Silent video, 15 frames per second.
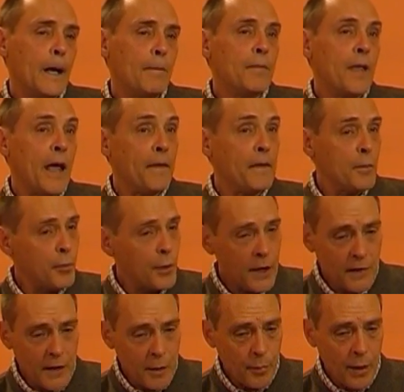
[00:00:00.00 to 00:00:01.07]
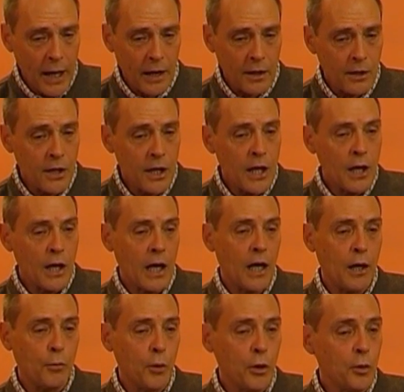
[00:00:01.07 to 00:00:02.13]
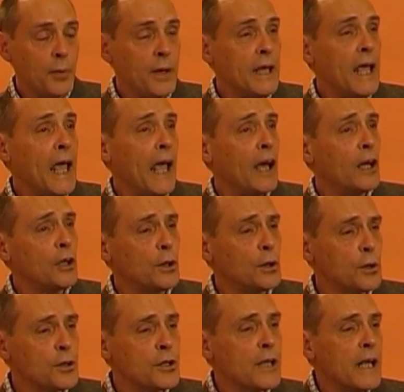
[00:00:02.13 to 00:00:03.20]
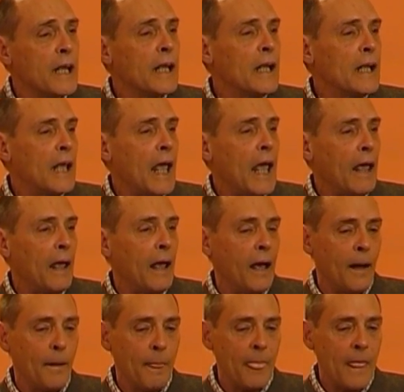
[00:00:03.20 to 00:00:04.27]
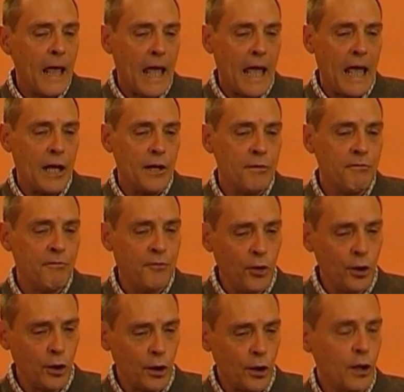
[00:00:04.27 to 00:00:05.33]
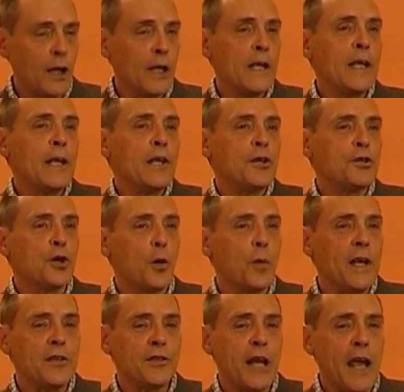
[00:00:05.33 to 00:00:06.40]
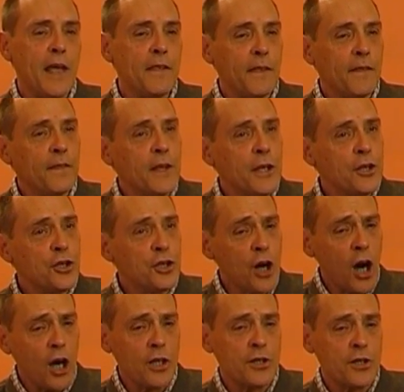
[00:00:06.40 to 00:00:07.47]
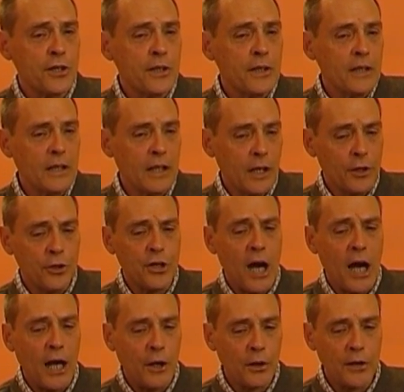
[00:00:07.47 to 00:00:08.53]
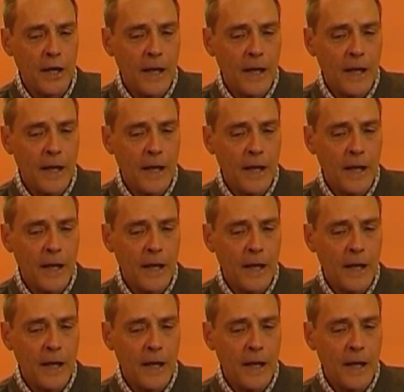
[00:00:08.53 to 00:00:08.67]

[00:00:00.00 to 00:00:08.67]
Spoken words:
And the breathing pattern will be held and full. So we say that the shocked little child